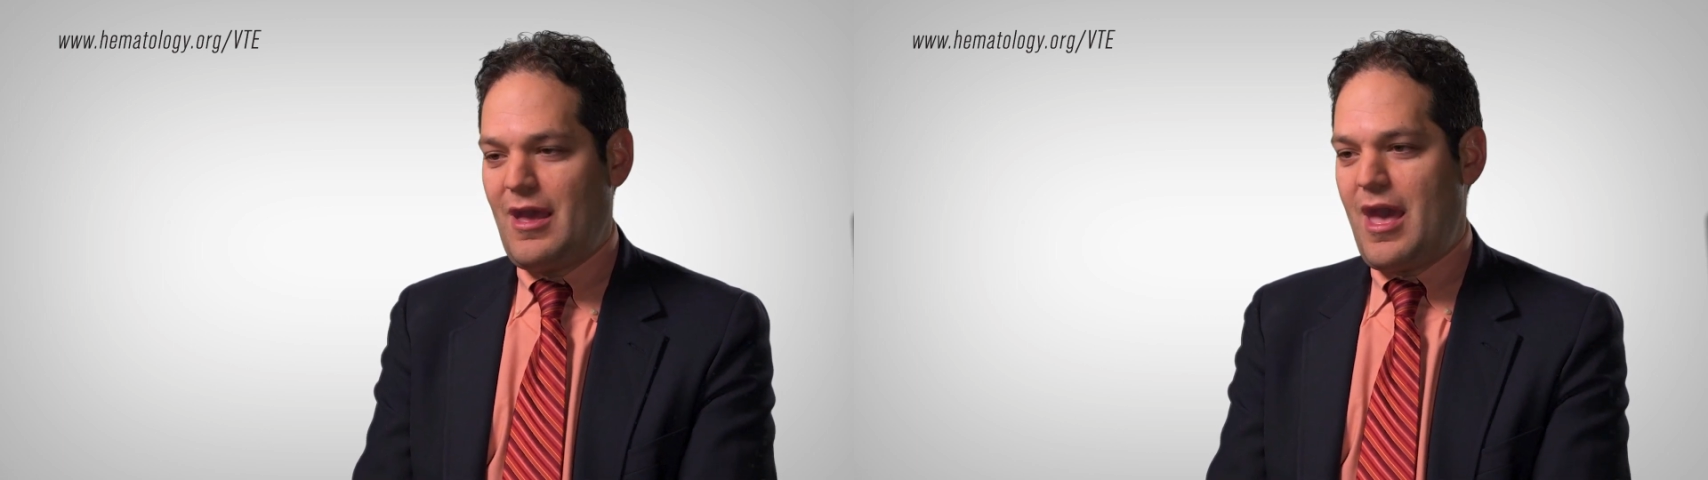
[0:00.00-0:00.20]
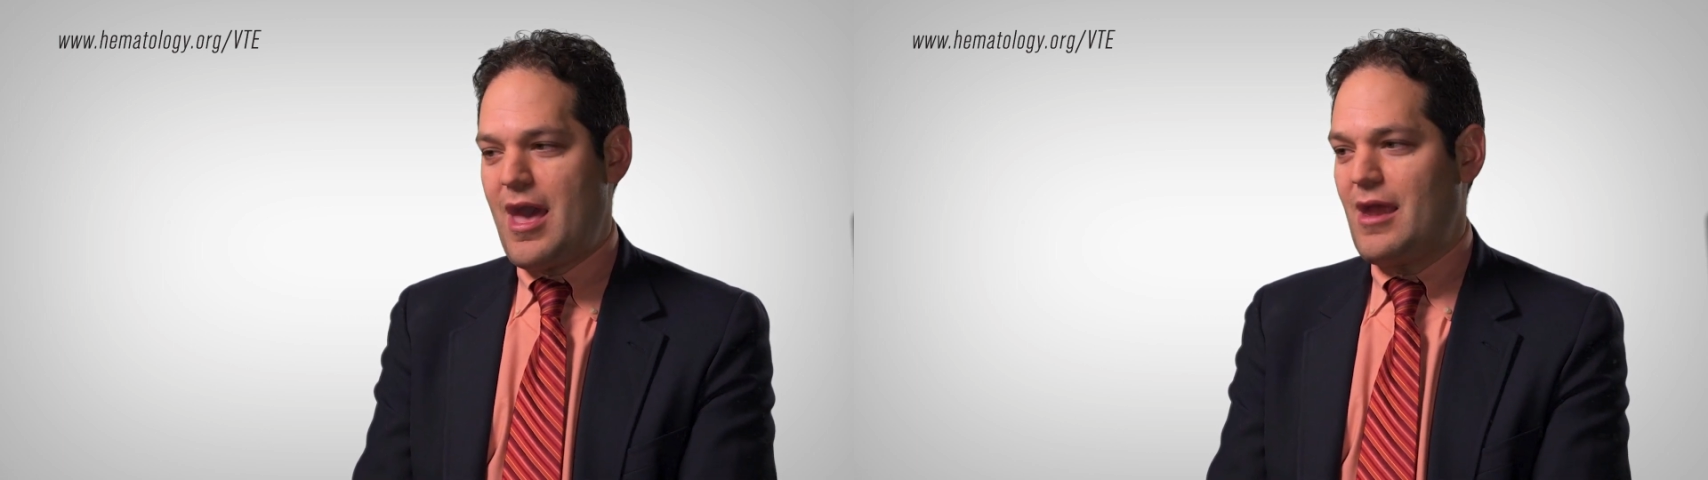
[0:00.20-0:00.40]

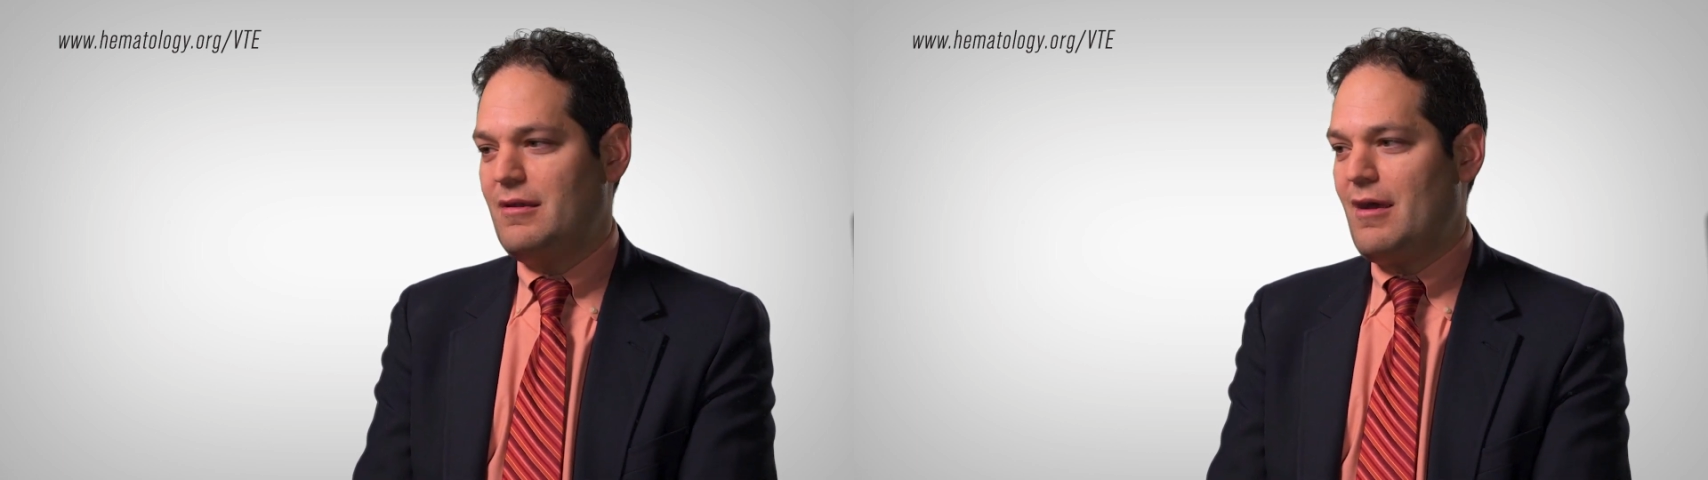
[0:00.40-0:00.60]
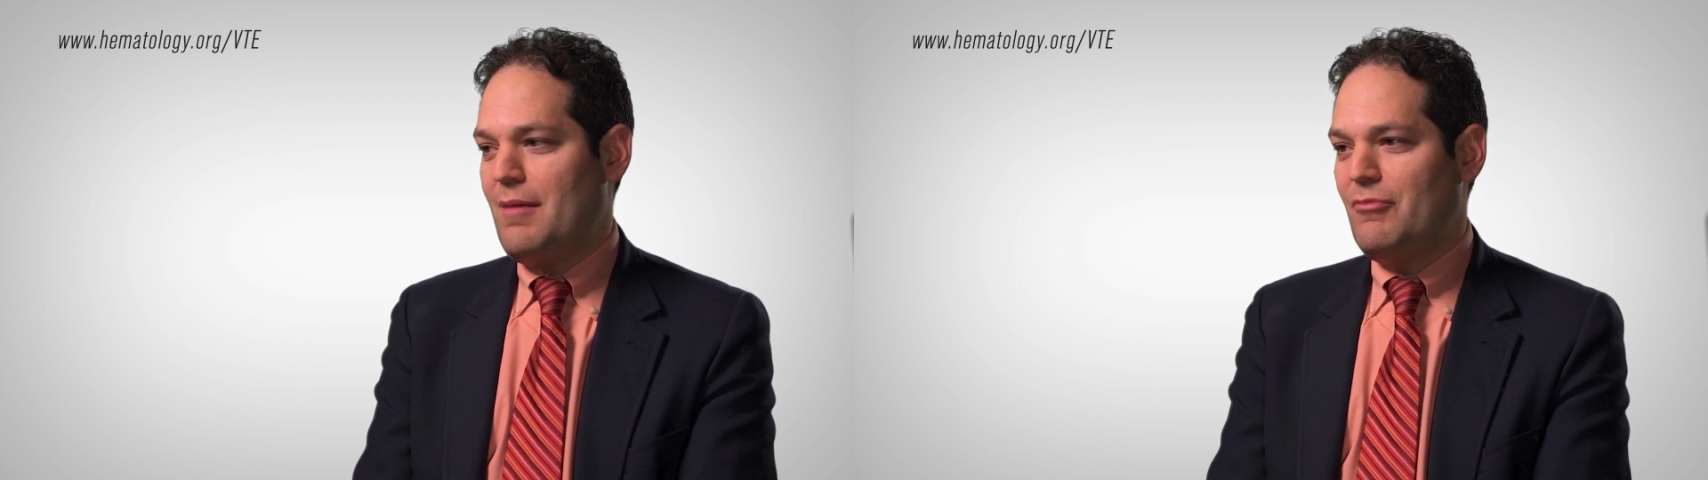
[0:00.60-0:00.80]

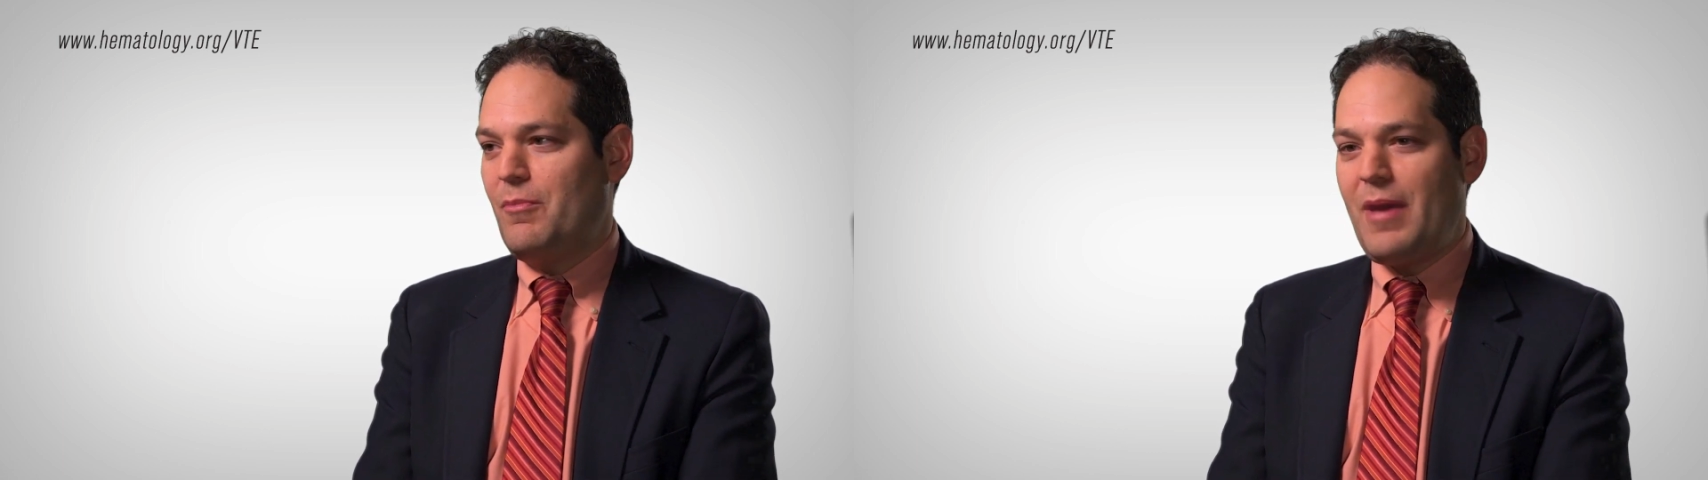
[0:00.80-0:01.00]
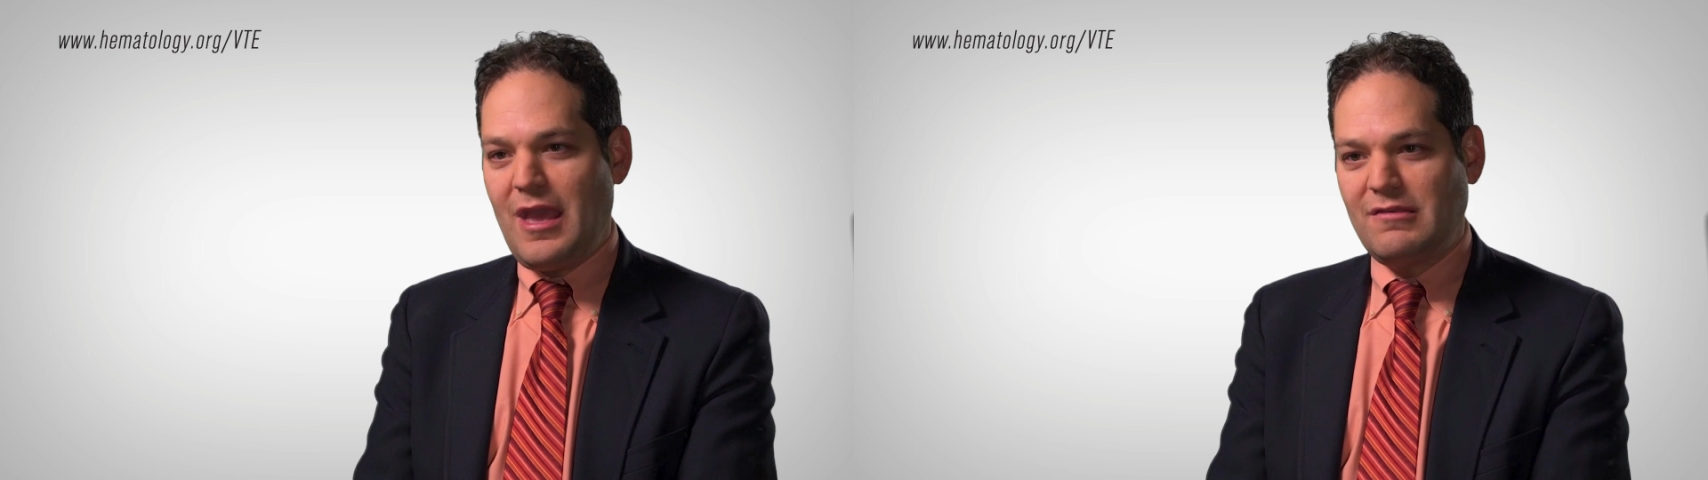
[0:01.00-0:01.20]
and um, the
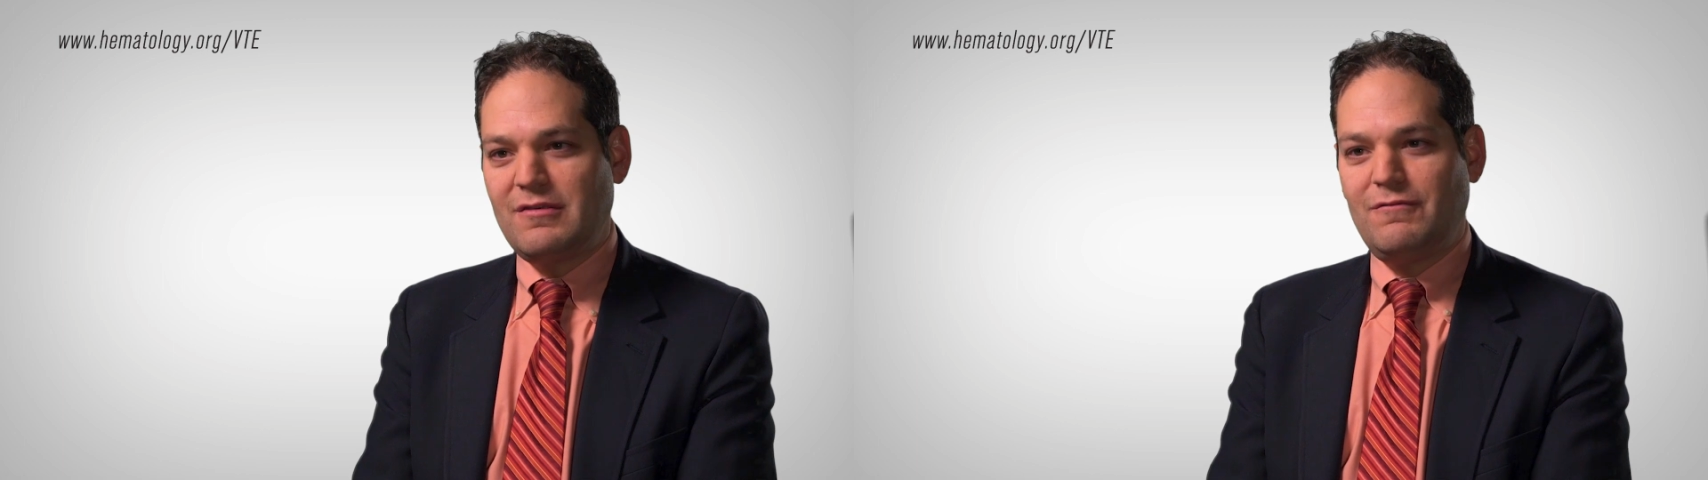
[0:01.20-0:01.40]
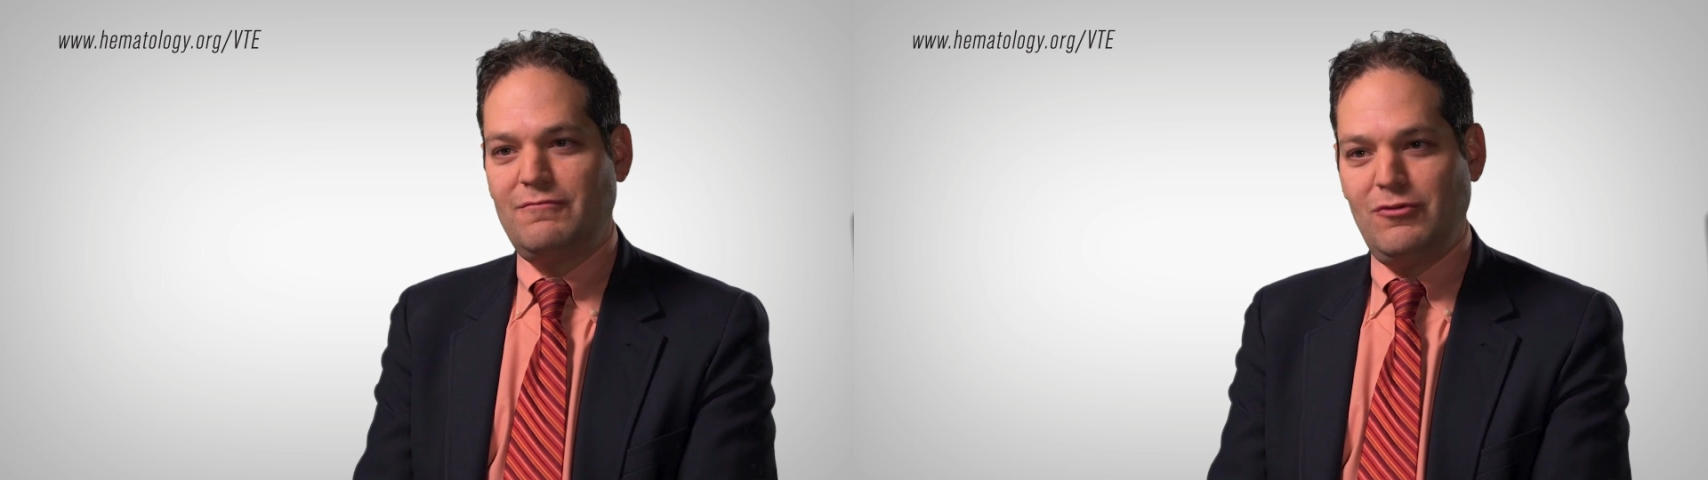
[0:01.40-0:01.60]
pace
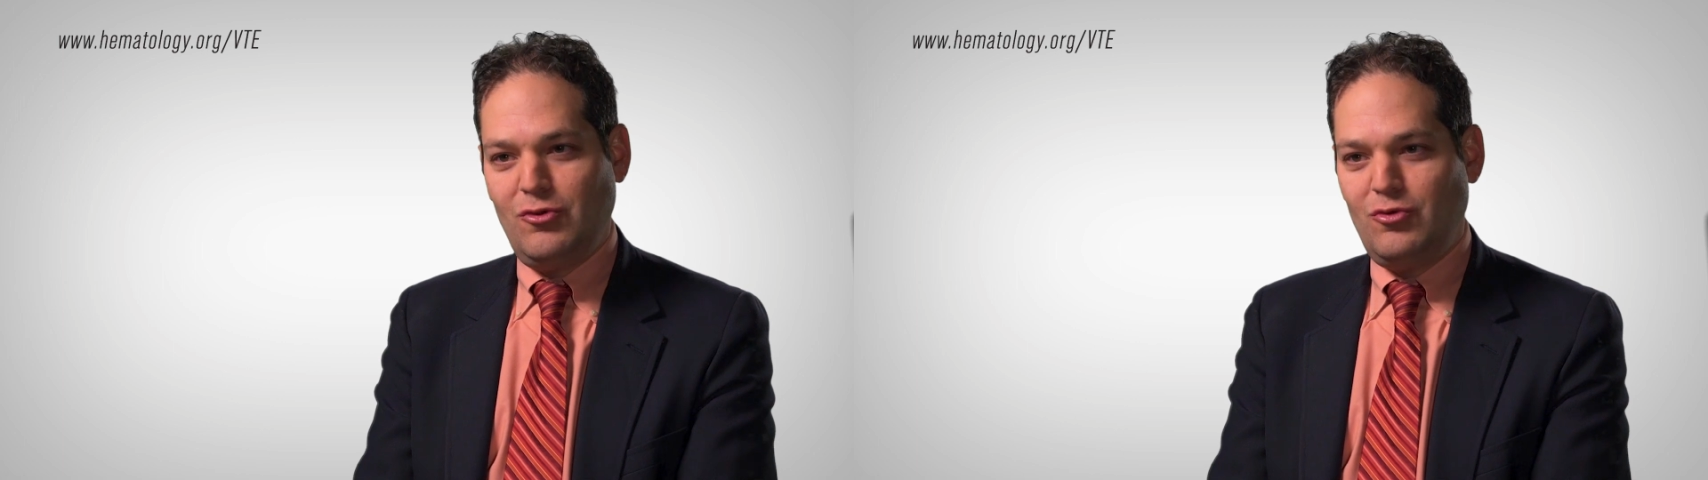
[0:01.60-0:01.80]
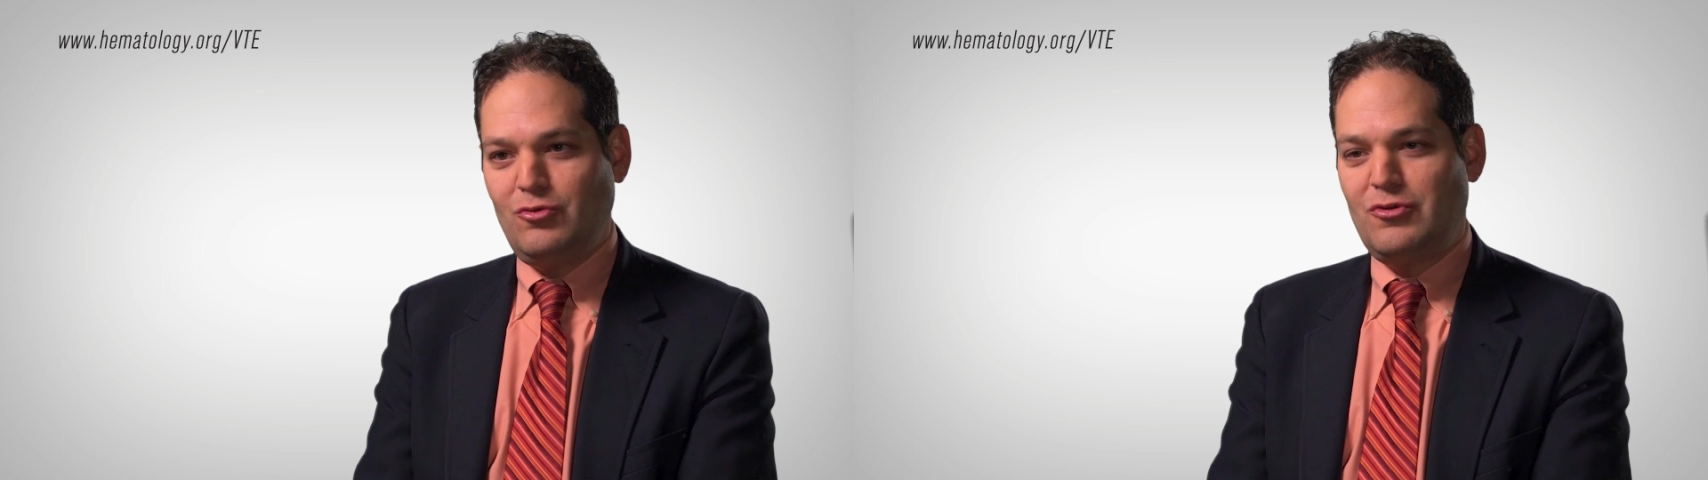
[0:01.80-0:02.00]
of new